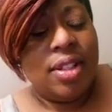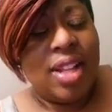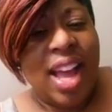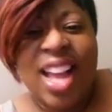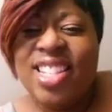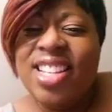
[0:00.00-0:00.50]

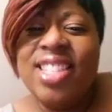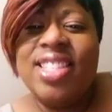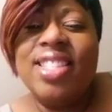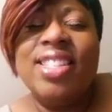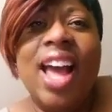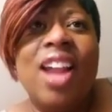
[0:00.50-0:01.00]
I
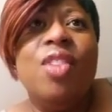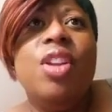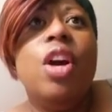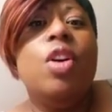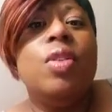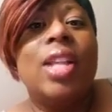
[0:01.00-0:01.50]
don't
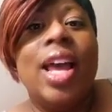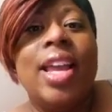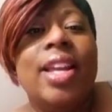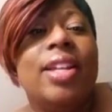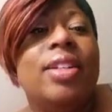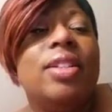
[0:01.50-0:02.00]
know.
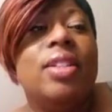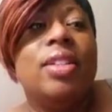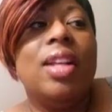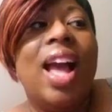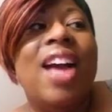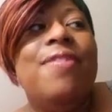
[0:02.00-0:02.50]
Like,
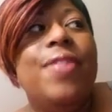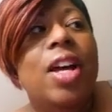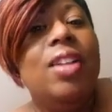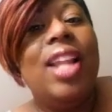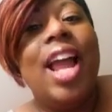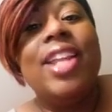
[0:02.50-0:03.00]
I
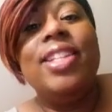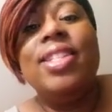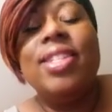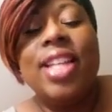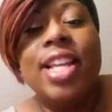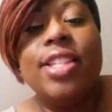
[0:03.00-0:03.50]
felt like the
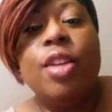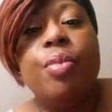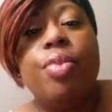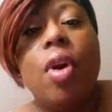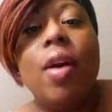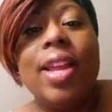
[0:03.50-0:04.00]
season
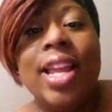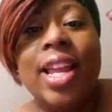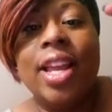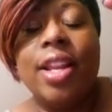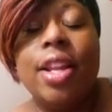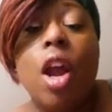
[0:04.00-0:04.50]
brought
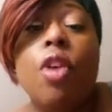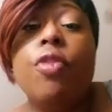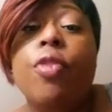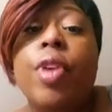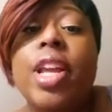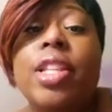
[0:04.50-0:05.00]
in her
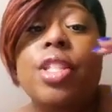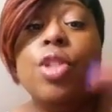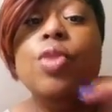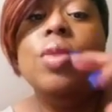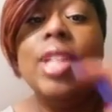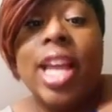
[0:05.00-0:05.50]
friends
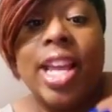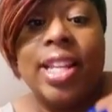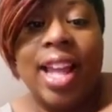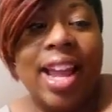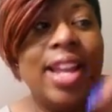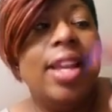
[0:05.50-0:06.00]
too late.
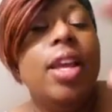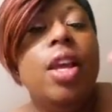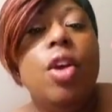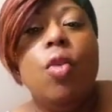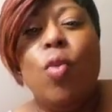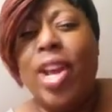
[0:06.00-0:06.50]
Like,
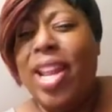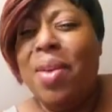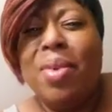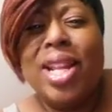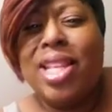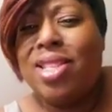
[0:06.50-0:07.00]
we
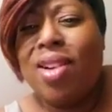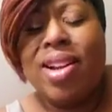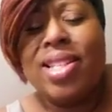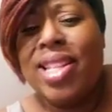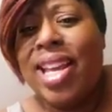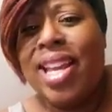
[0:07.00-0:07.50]
didn't really
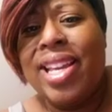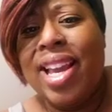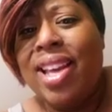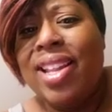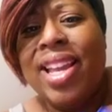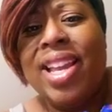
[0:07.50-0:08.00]
start seeing
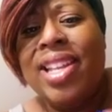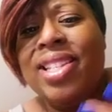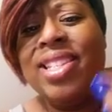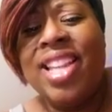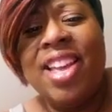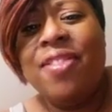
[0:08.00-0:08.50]
Kelly and
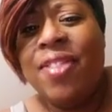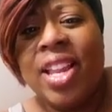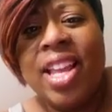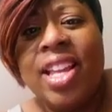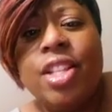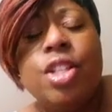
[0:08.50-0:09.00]

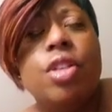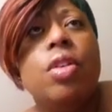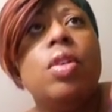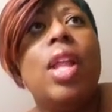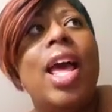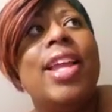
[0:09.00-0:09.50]
Tiffany
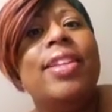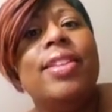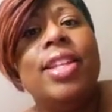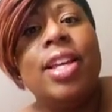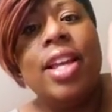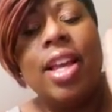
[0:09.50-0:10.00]
until
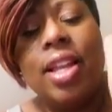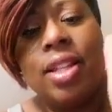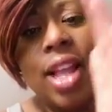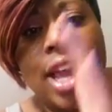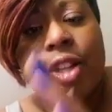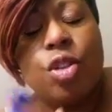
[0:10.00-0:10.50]

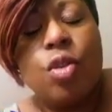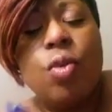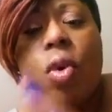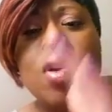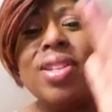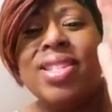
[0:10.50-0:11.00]
like
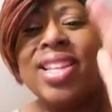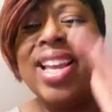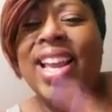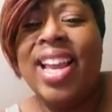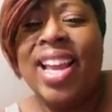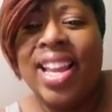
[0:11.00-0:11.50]
towards the
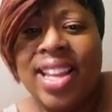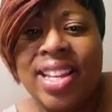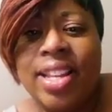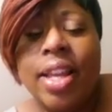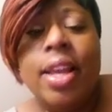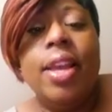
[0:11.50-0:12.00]

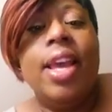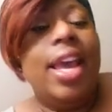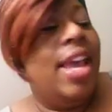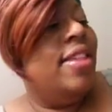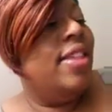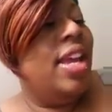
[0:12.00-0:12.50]
end.
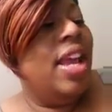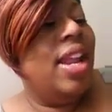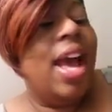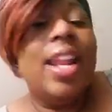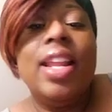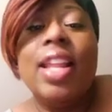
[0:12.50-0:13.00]
And then
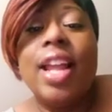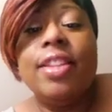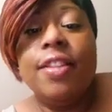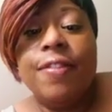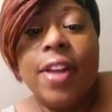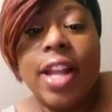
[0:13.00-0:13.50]
I didn't like
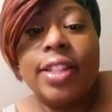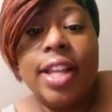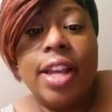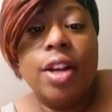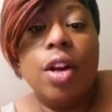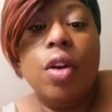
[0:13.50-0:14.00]
the fact
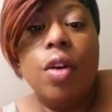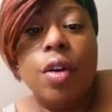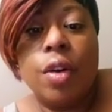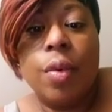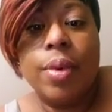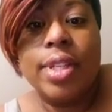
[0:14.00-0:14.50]
that, oh, hold on one